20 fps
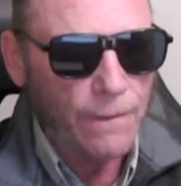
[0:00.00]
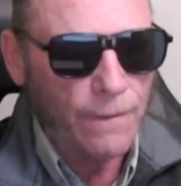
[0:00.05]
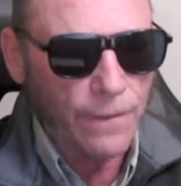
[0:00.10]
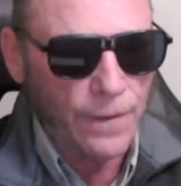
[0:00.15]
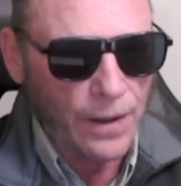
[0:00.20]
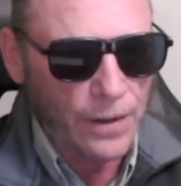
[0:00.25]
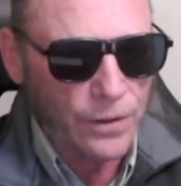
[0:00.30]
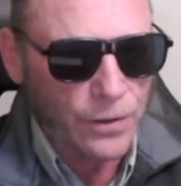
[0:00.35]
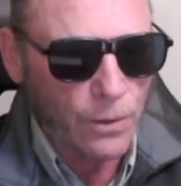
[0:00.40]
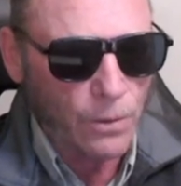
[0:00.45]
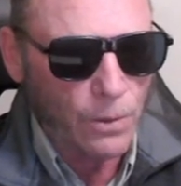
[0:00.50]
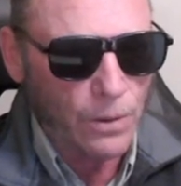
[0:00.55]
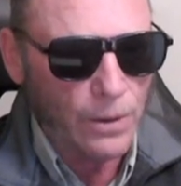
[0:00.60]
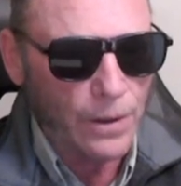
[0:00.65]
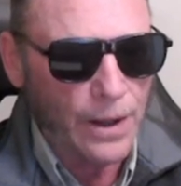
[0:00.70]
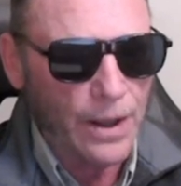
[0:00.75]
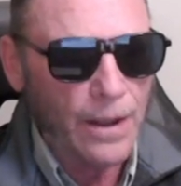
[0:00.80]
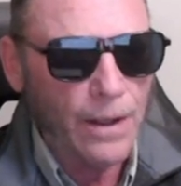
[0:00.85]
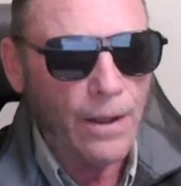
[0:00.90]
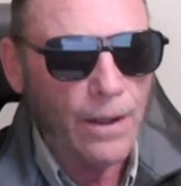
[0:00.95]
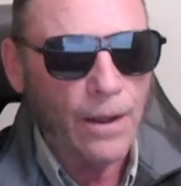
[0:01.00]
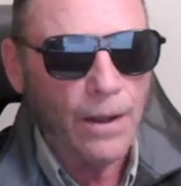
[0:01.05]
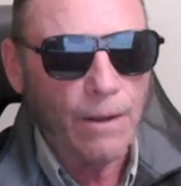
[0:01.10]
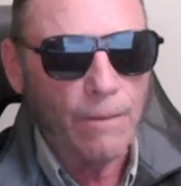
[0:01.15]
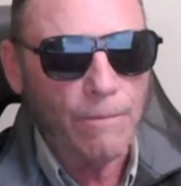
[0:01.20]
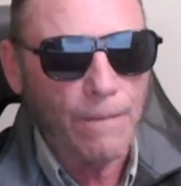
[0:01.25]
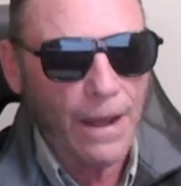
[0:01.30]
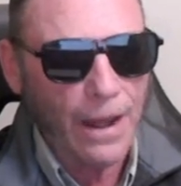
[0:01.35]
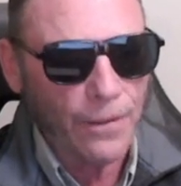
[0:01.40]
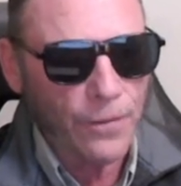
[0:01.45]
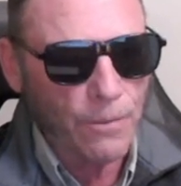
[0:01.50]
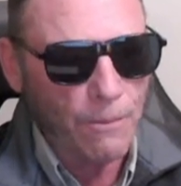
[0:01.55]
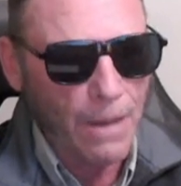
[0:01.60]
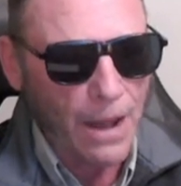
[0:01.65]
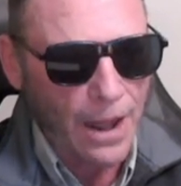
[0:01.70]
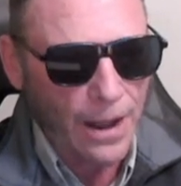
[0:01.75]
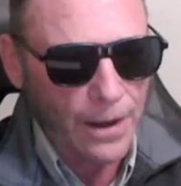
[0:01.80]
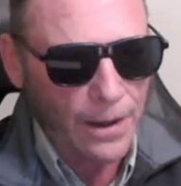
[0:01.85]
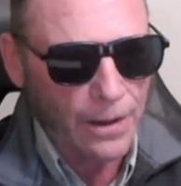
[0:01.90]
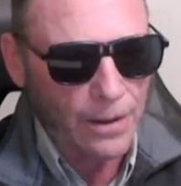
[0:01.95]
visually,
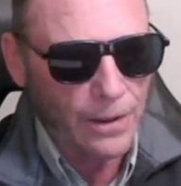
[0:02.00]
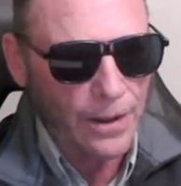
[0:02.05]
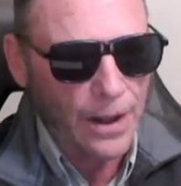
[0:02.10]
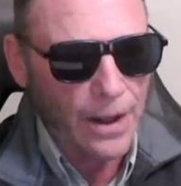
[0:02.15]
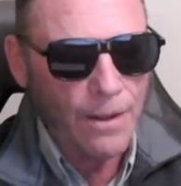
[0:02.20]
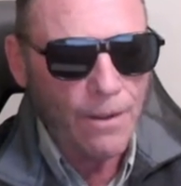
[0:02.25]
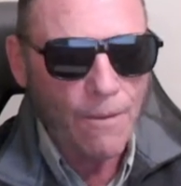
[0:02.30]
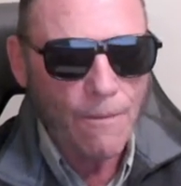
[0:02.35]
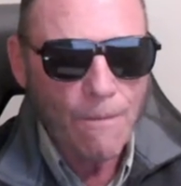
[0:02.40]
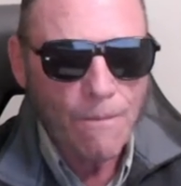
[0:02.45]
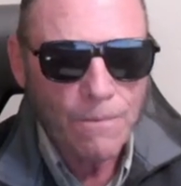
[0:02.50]
mathematically,